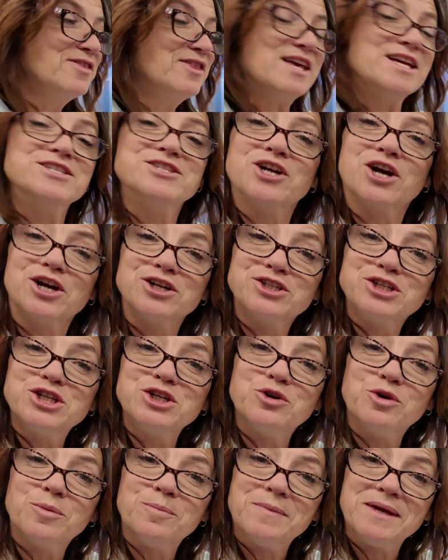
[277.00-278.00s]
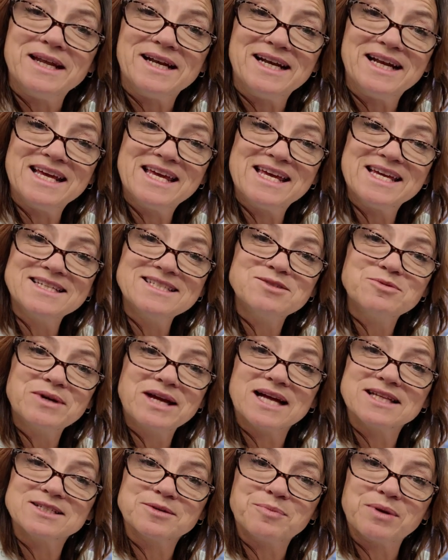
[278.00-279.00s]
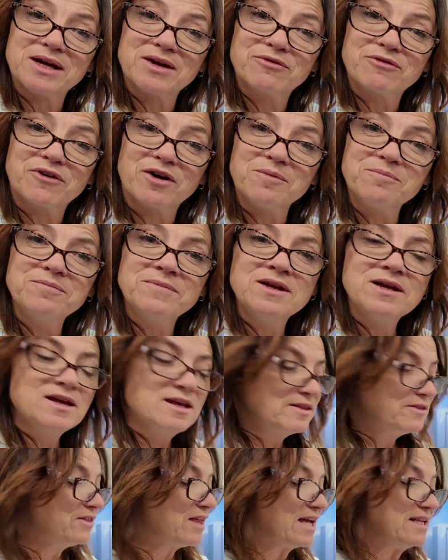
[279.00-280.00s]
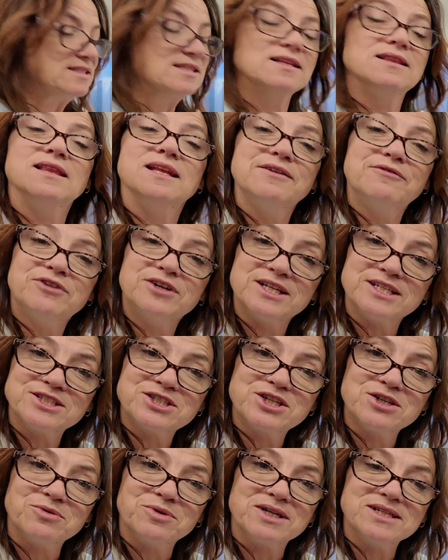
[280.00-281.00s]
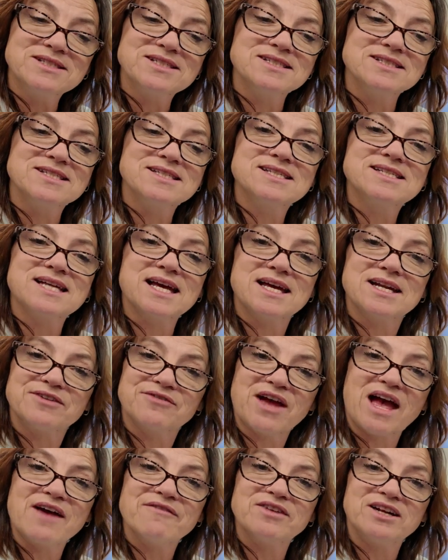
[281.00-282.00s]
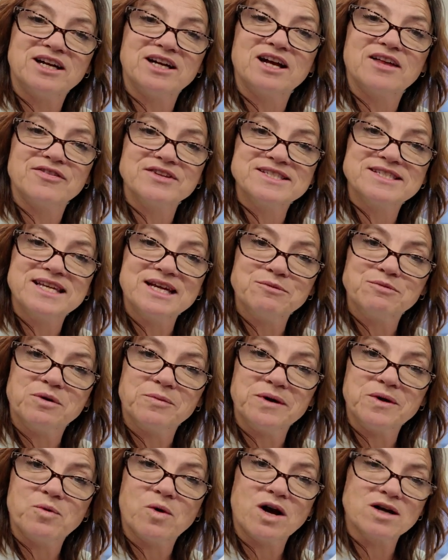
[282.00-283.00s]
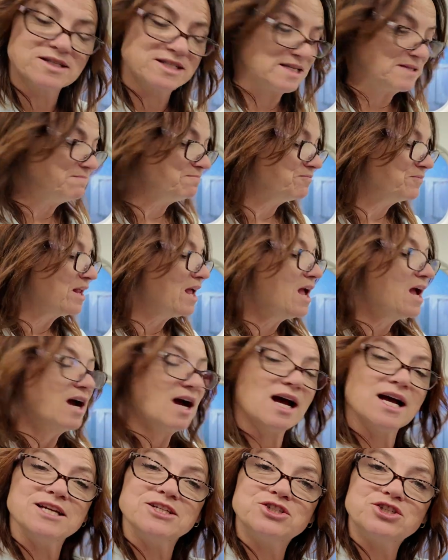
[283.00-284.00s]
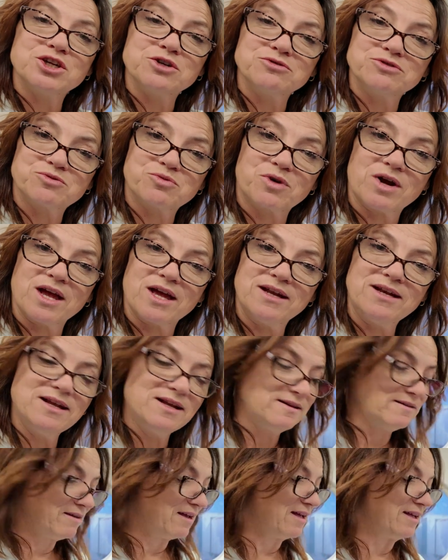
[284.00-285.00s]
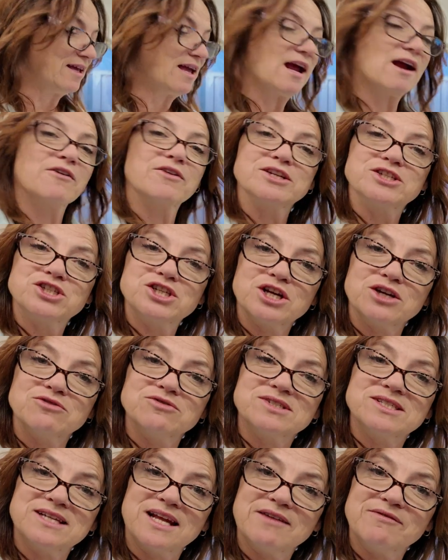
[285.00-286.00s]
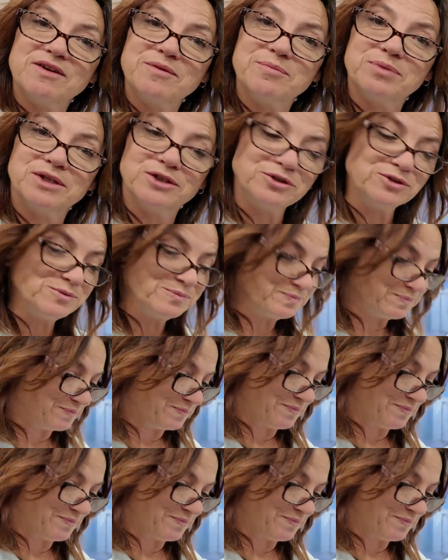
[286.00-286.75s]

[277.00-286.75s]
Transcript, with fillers: These are two amenity kits we got to pick from. They delivered it to us instead of having it on the seat when we walked in. I chose red and Terry chose navy blue.